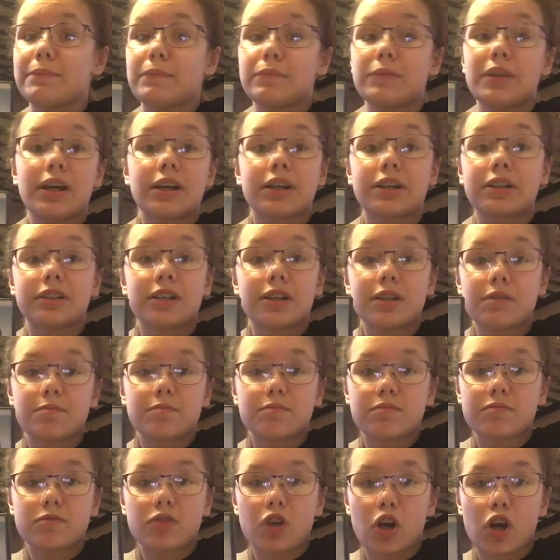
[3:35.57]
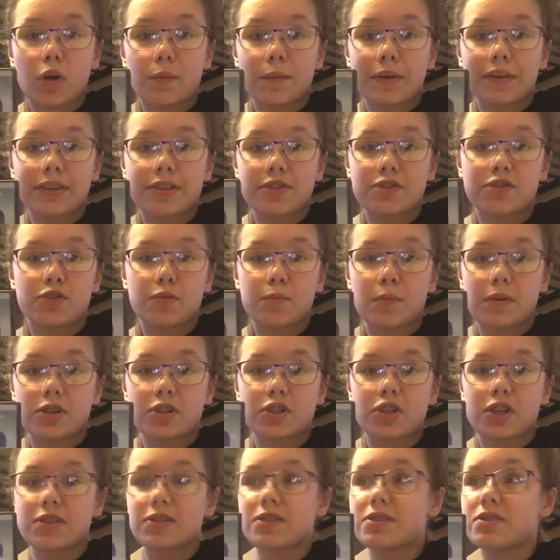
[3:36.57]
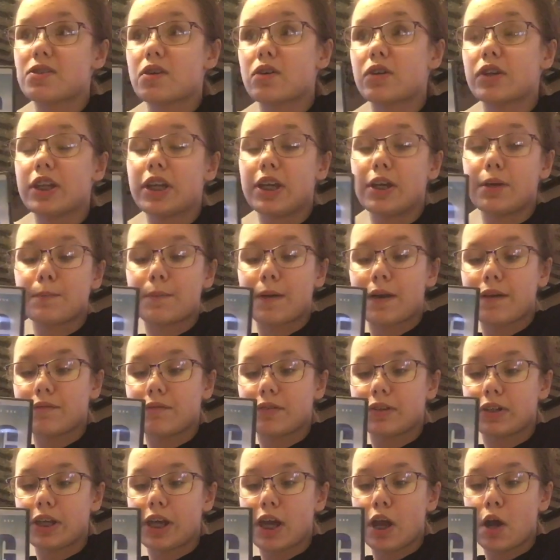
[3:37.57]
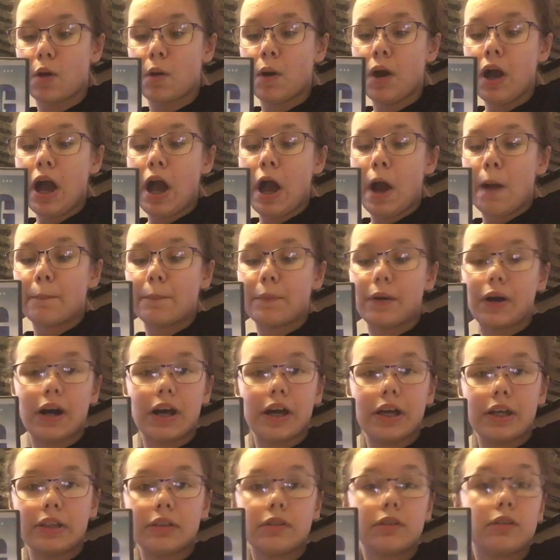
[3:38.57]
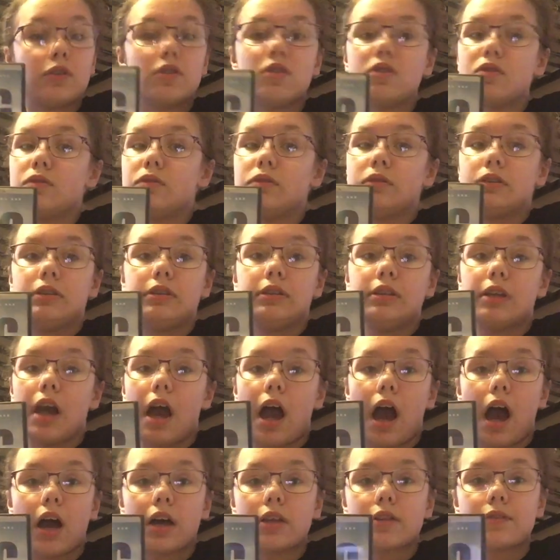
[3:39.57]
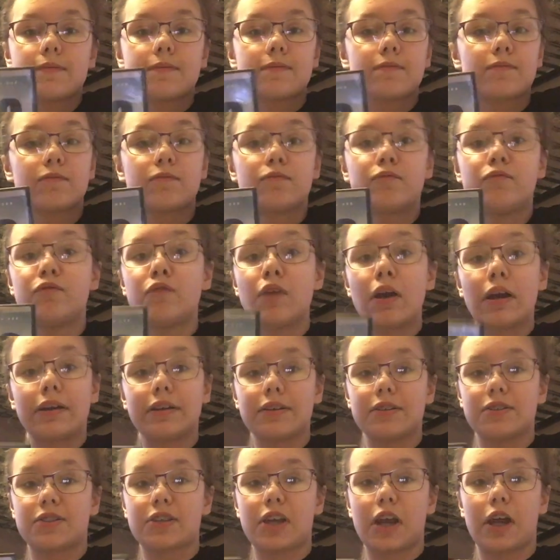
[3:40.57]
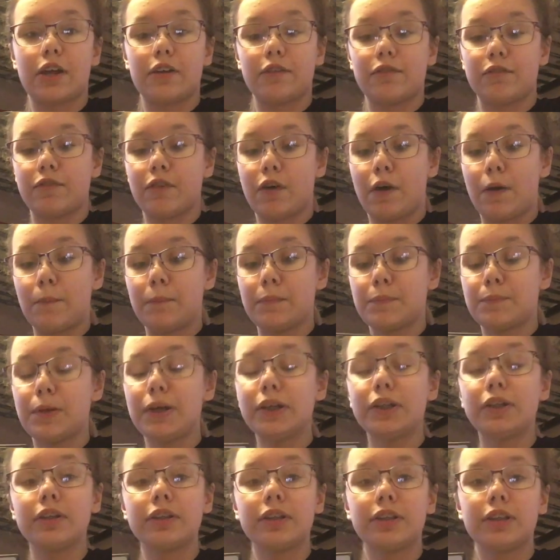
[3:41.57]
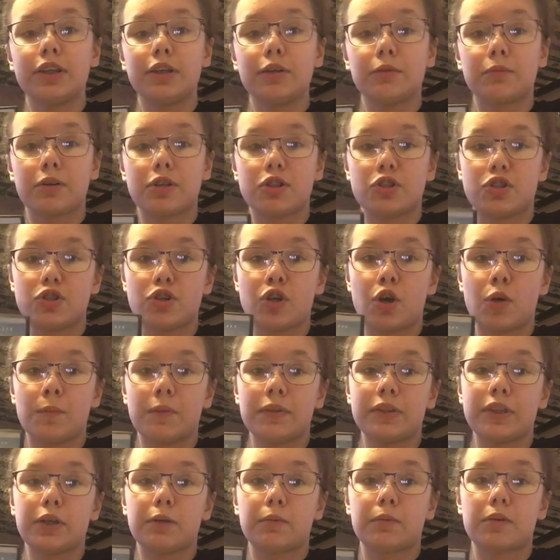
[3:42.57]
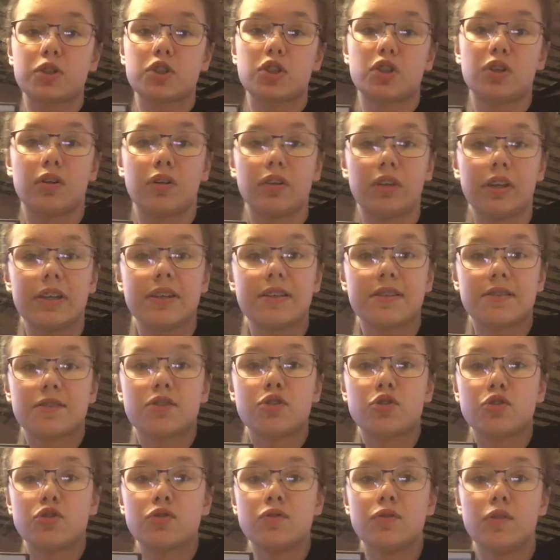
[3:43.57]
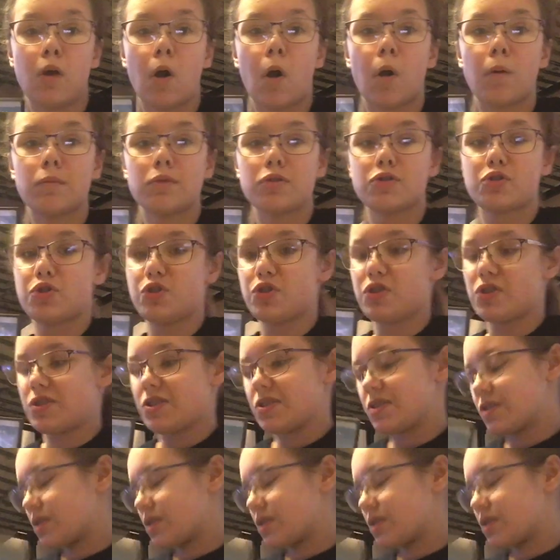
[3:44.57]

Not gonna talk about this too much because it's already in my video, but yeah, very scary film. Better than the original, but the original is almost just